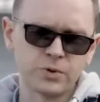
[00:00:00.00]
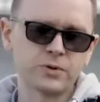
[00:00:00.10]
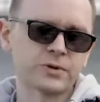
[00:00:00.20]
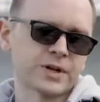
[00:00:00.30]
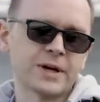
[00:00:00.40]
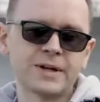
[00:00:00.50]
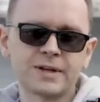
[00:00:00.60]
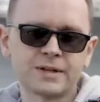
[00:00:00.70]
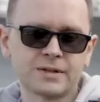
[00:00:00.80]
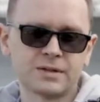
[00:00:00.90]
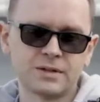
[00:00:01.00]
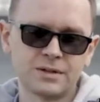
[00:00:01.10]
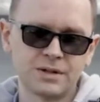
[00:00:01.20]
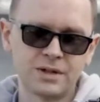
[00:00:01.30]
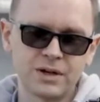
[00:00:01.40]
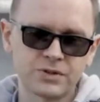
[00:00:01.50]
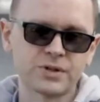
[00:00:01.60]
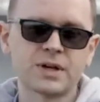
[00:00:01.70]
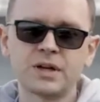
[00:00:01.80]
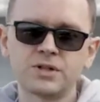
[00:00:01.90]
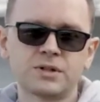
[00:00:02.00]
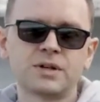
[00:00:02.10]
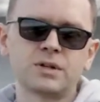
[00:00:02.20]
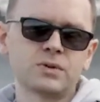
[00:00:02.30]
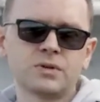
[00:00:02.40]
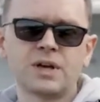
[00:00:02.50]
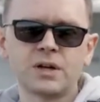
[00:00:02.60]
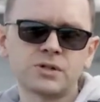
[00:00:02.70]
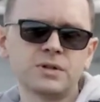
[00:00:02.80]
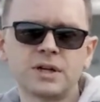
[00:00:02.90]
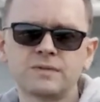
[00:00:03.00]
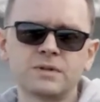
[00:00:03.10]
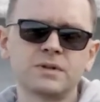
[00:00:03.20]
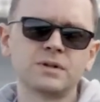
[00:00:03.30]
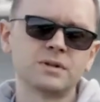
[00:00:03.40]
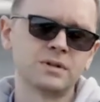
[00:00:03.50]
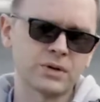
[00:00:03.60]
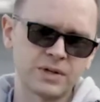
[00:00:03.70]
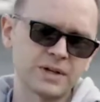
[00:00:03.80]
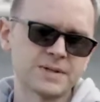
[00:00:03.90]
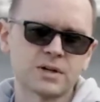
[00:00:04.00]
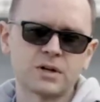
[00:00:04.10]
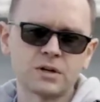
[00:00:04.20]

normal organic electric engine that you could actually have in the nowadays